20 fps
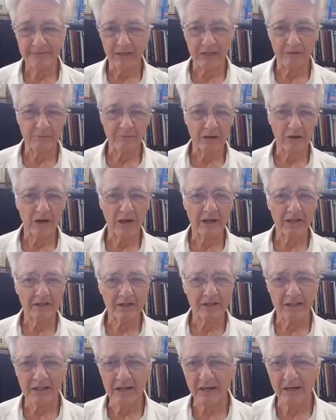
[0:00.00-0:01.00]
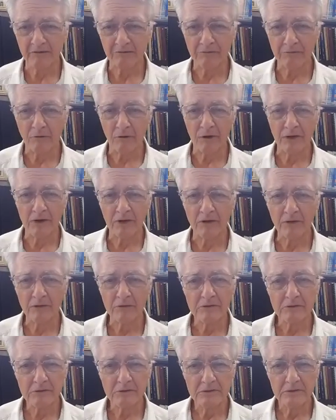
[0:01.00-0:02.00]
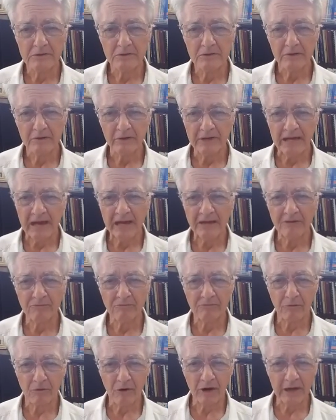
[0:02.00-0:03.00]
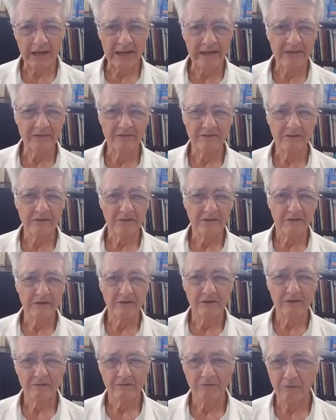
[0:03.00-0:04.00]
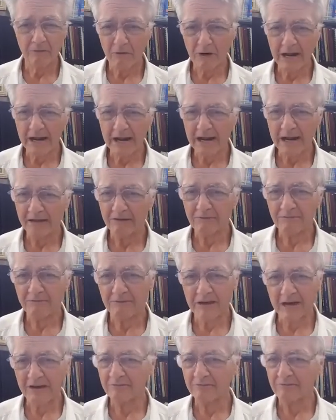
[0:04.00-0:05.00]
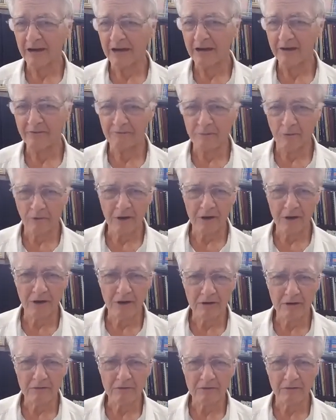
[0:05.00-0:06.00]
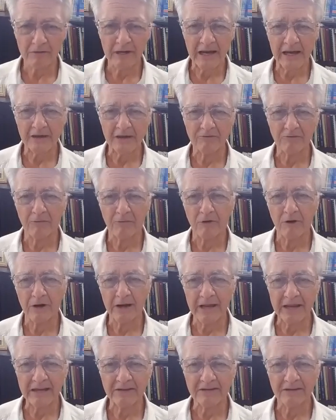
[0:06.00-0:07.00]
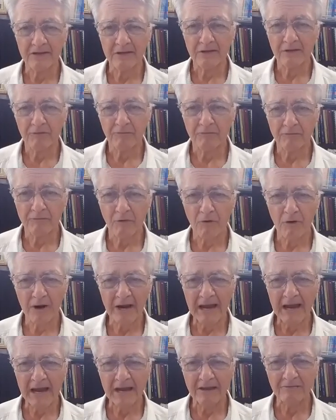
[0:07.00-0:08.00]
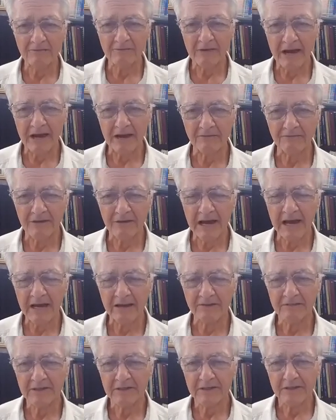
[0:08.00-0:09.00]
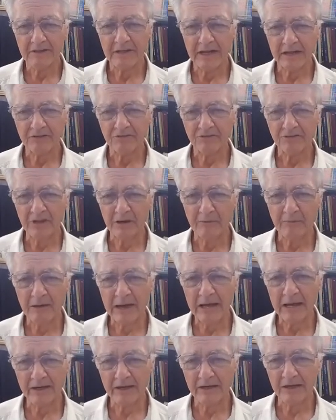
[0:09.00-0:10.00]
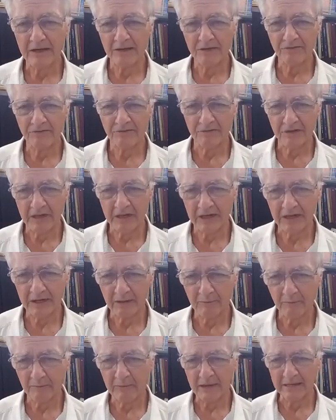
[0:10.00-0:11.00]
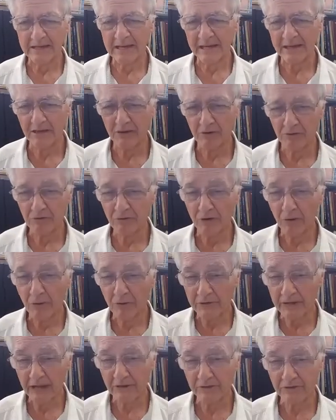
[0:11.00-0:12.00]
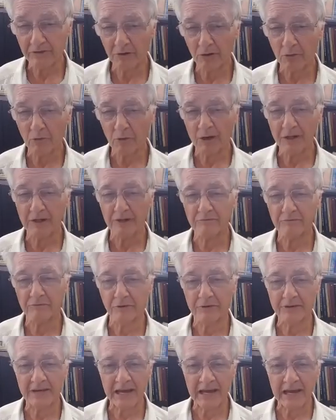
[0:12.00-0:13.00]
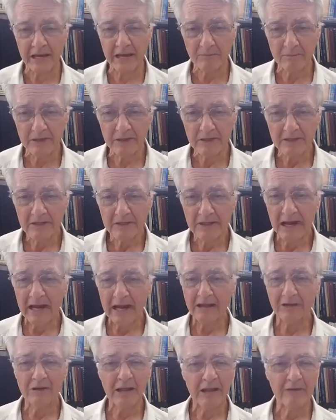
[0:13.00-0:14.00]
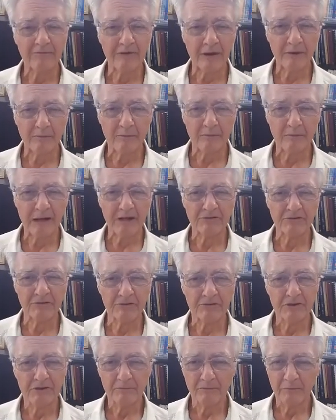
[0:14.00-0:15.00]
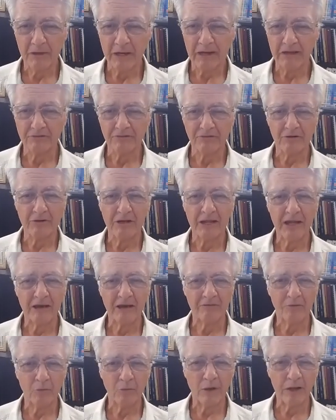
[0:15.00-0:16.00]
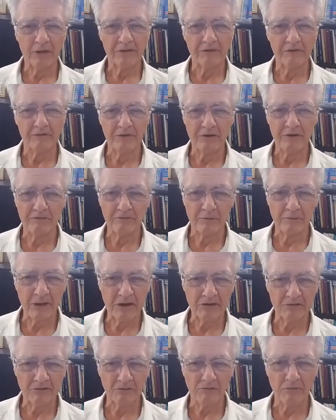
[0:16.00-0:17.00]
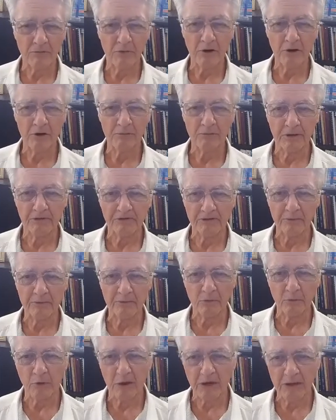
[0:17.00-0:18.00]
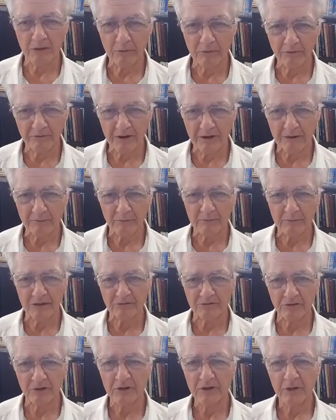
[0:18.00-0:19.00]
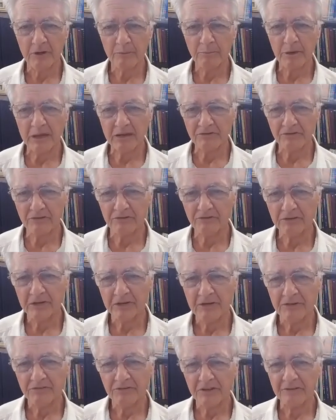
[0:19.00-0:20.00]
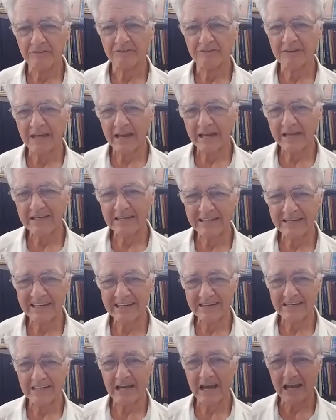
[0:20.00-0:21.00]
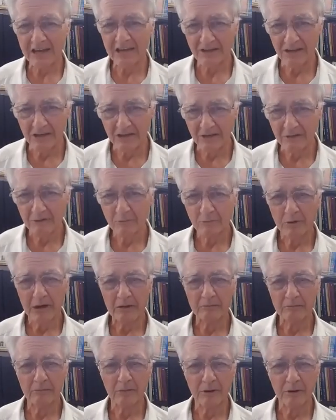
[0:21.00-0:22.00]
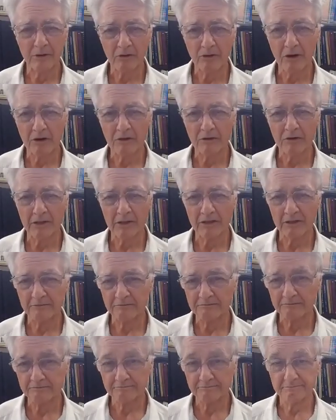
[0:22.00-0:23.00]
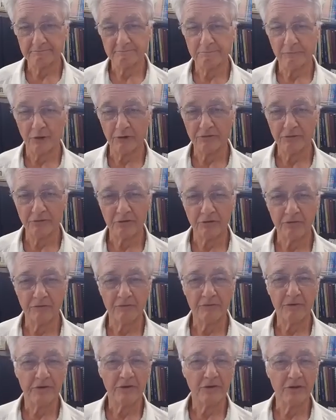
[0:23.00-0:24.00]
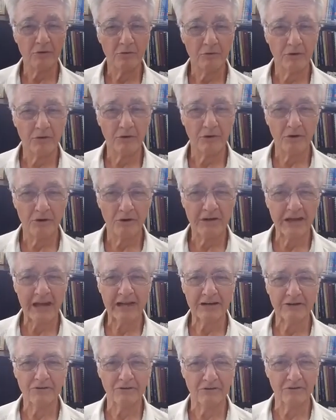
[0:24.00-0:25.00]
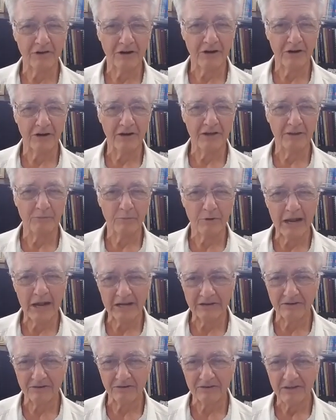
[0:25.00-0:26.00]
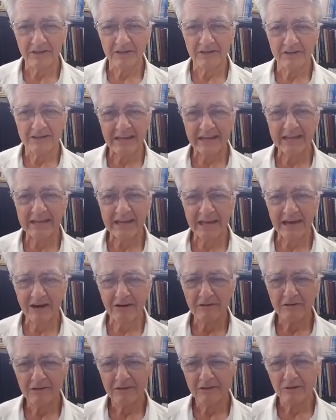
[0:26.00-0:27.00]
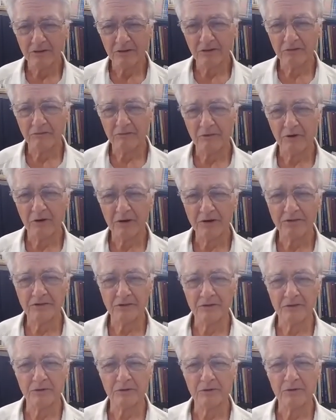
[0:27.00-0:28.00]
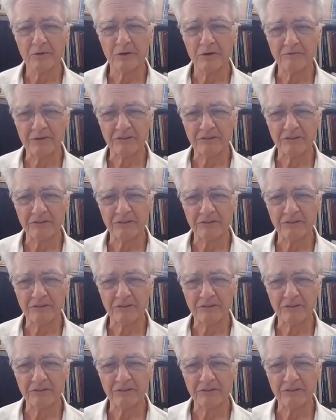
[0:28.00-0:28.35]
Give me a call at the clinic, 480-948-4955, 480-948-4955. Dr. Saint Amand is about 90 years old now, still working full-time. I don't have fibromyalgia, but I certainly have a wealth of information for you because I've been working with fibromyalgia patients since 1990, probably longer than most of your doctors that are in practice. Take care. Look forward to